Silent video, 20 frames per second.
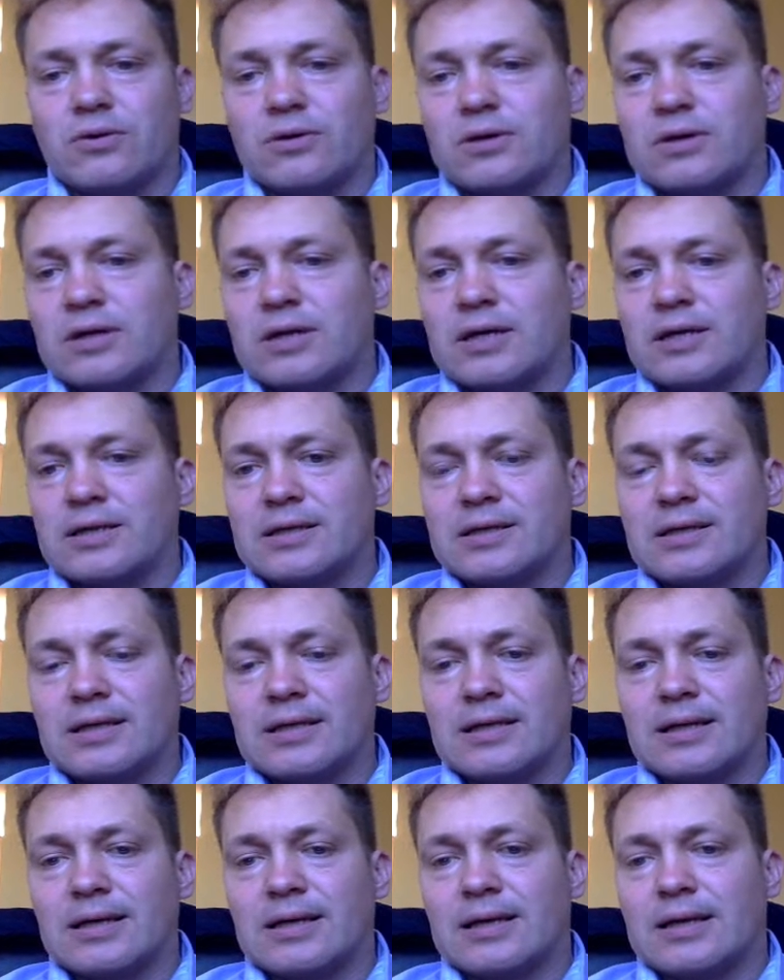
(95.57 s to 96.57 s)
clients
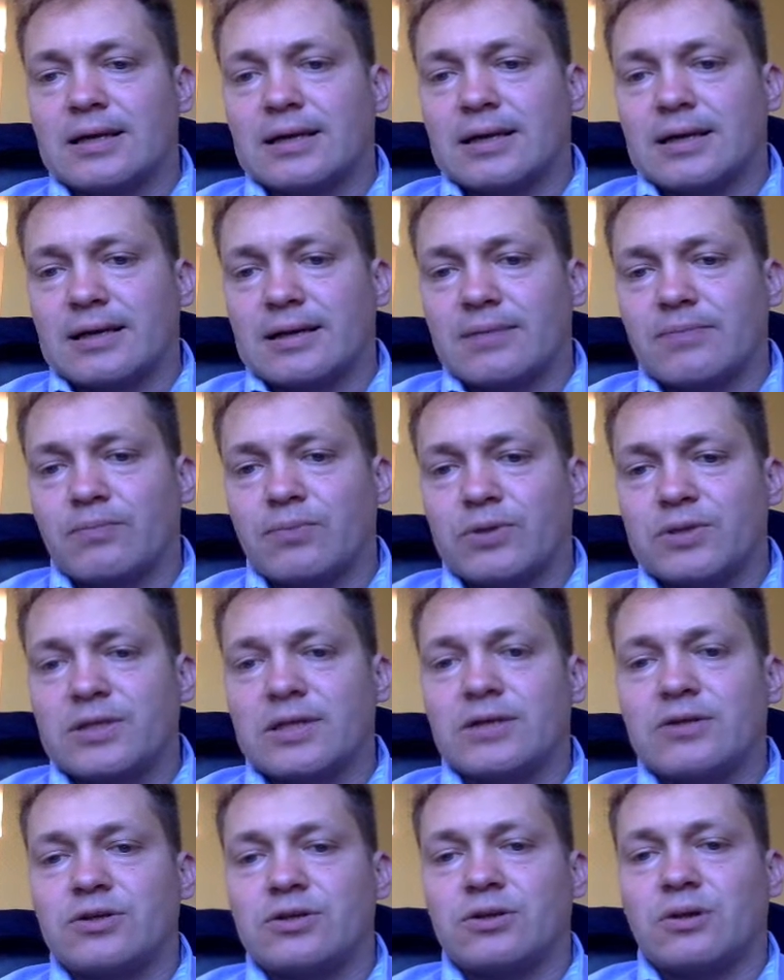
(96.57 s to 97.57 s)
and
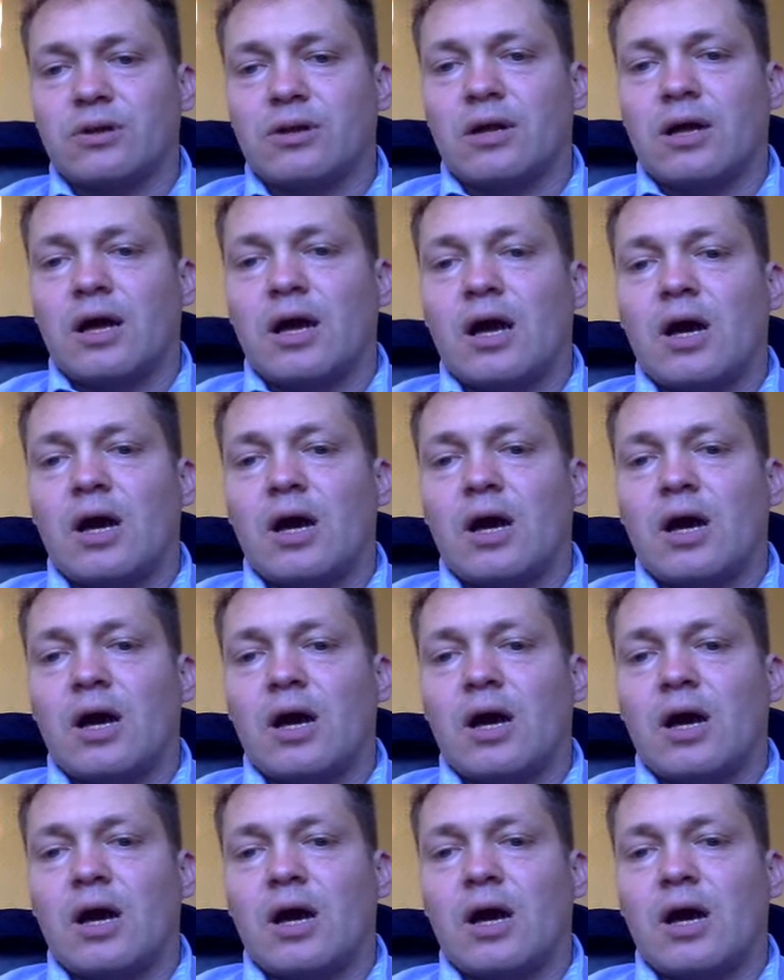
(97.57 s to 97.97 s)
potential